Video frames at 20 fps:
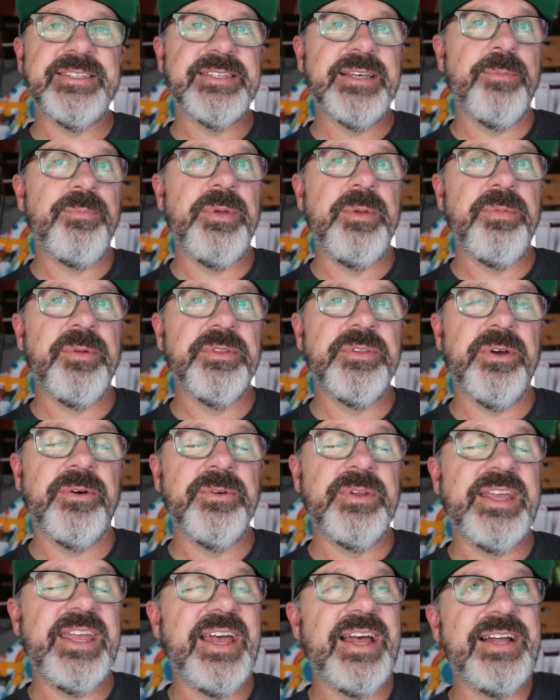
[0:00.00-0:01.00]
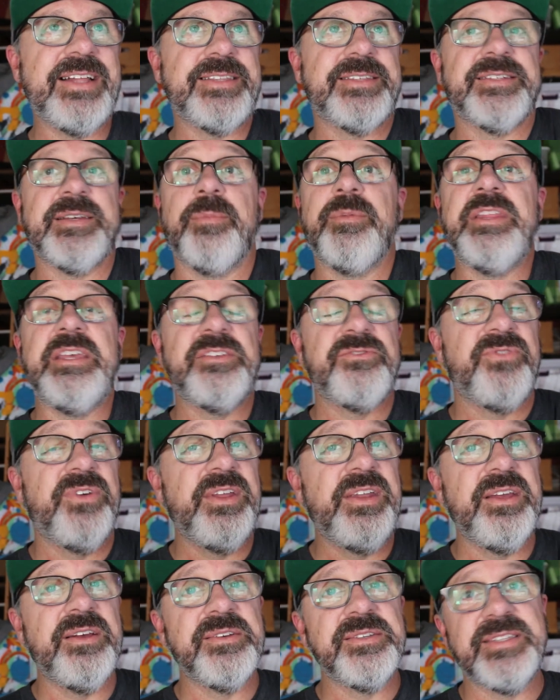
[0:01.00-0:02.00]
that some people don't get, some of these
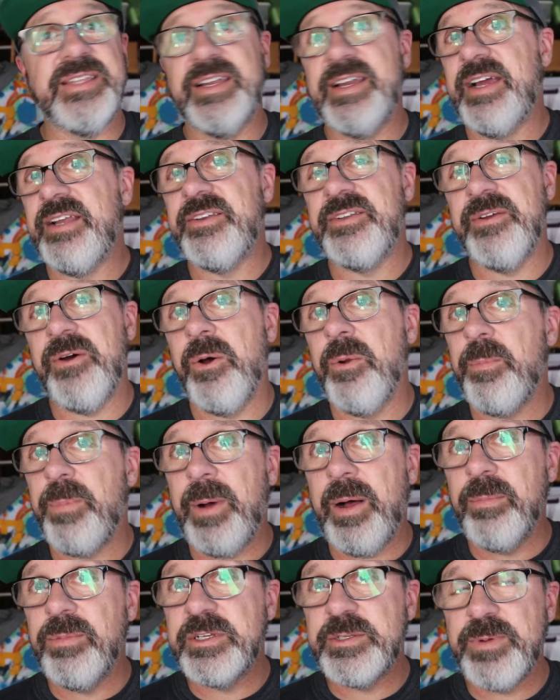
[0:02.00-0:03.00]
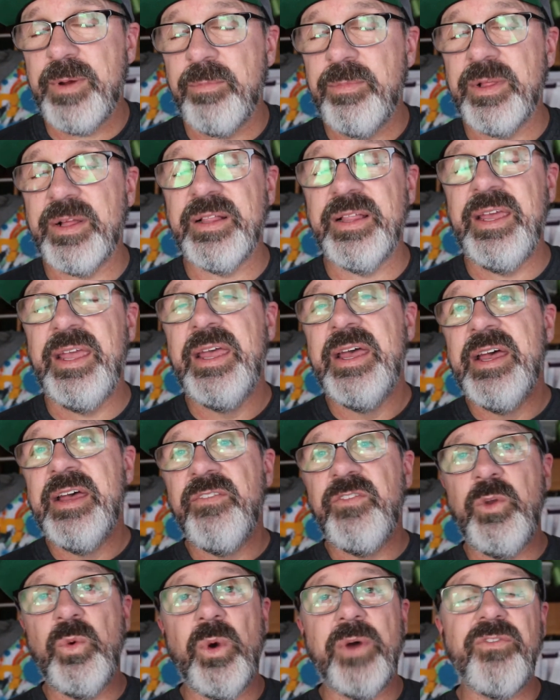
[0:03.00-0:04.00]
videos that I don't publish publicly,
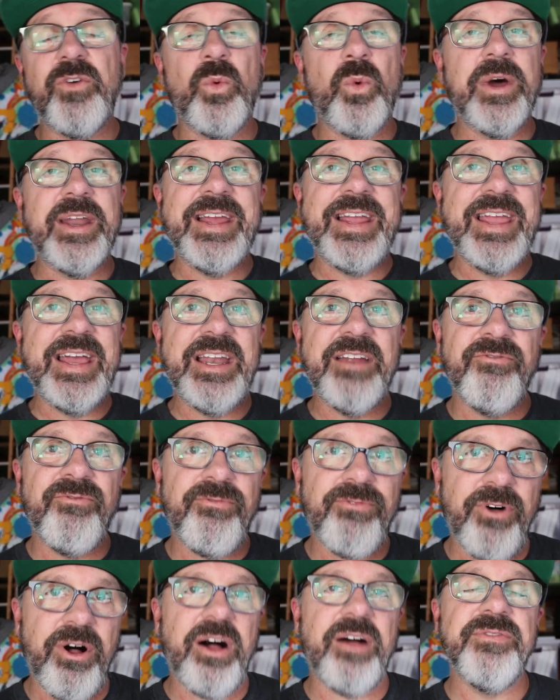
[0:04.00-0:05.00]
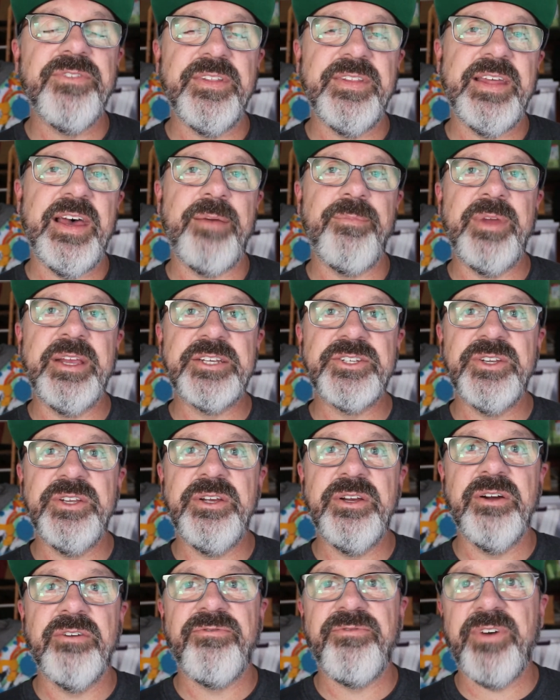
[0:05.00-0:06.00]
if you ever want to get involved in that, make sure
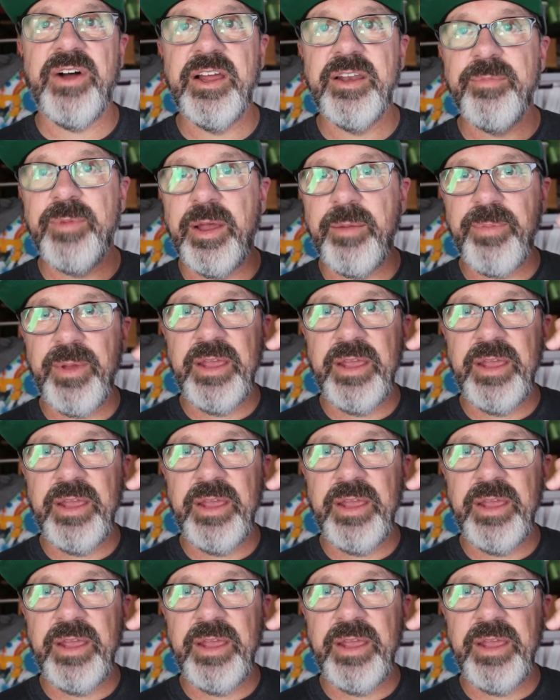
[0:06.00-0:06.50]
you go find my